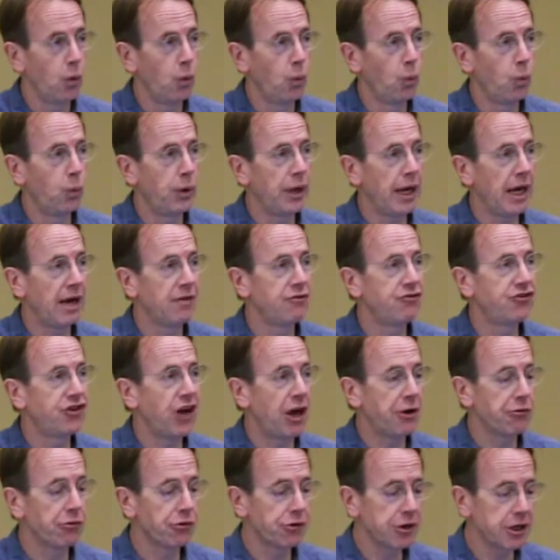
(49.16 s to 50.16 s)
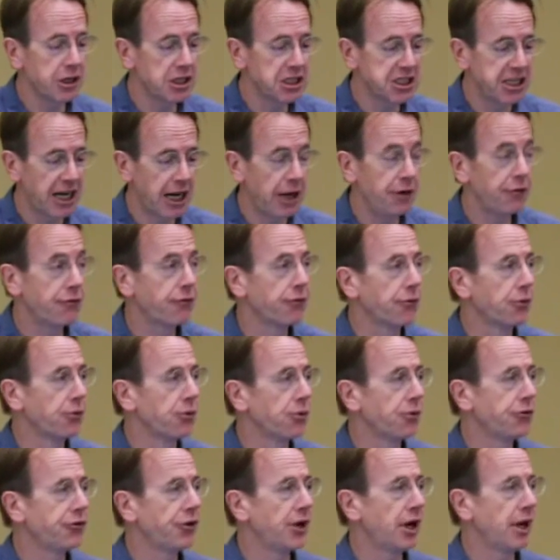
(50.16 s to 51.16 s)
We have general consent for
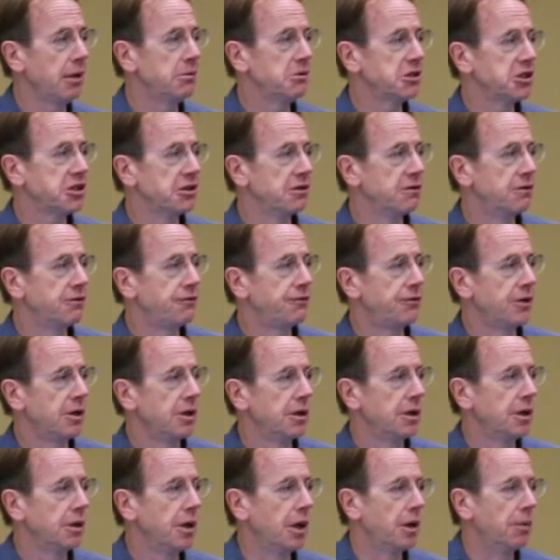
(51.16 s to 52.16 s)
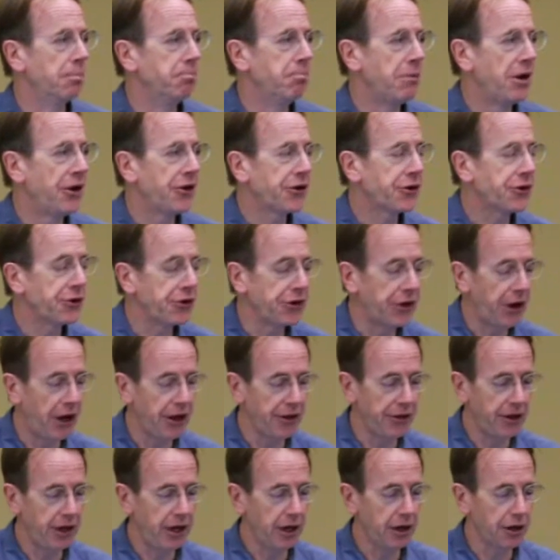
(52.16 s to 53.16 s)
all types of medical and
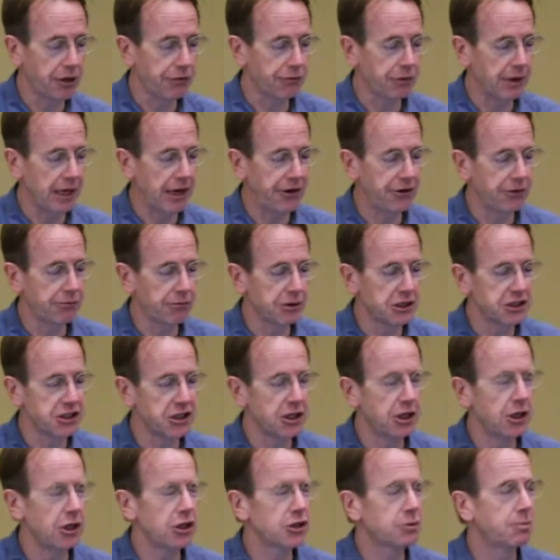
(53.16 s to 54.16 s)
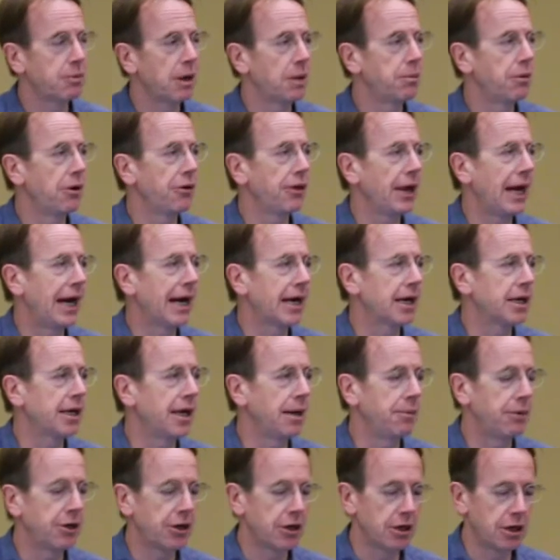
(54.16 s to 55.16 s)
other health-related research by both
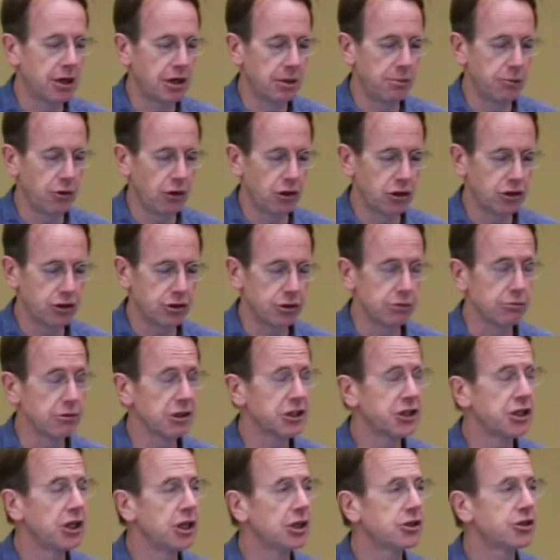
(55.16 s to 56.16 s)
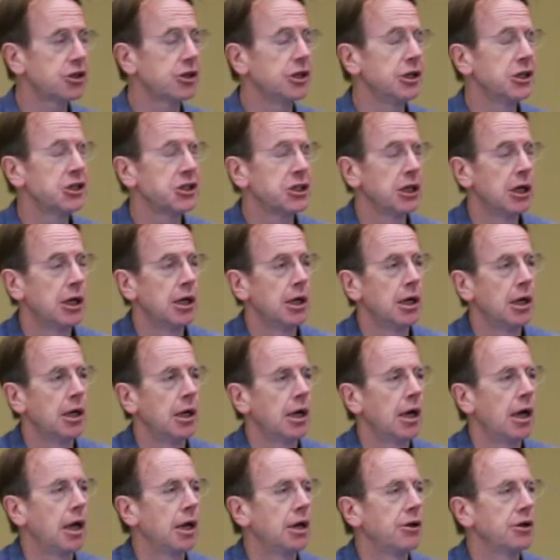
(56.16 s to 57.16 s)
academic and commercial researchers.
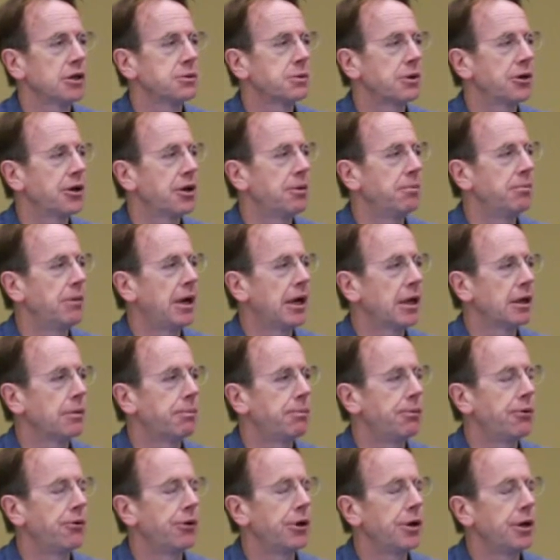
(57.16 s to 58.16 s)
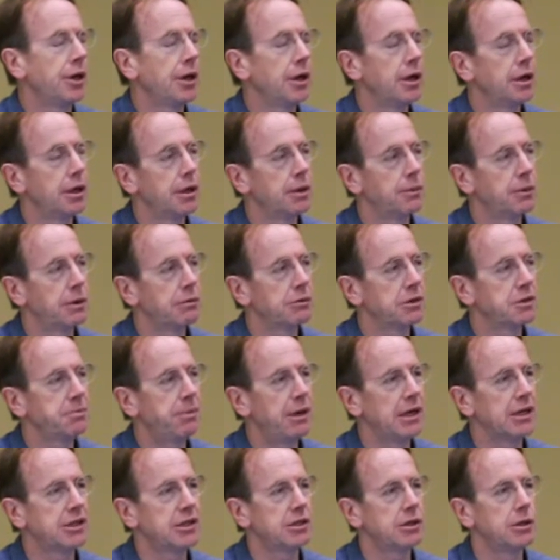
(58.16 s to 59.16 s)
And I just wanted to make the point here that with
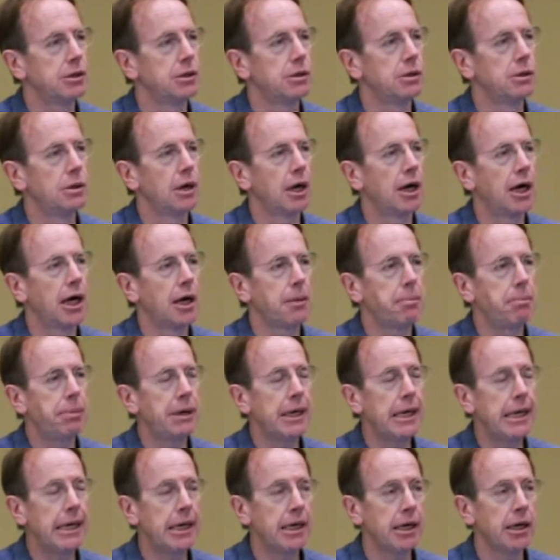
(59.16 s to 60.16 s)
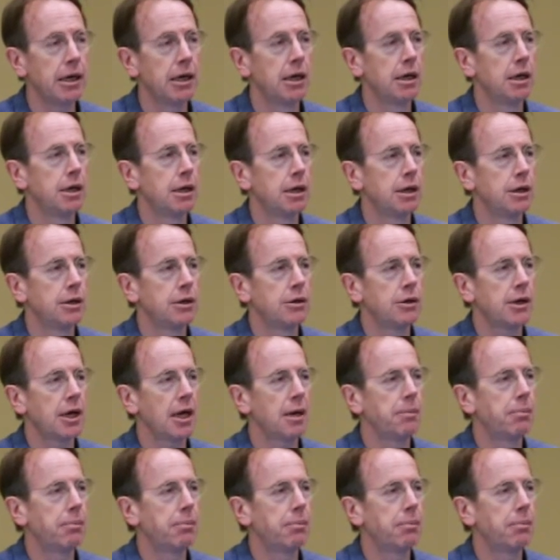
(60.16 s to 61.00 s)
respect to IP, UK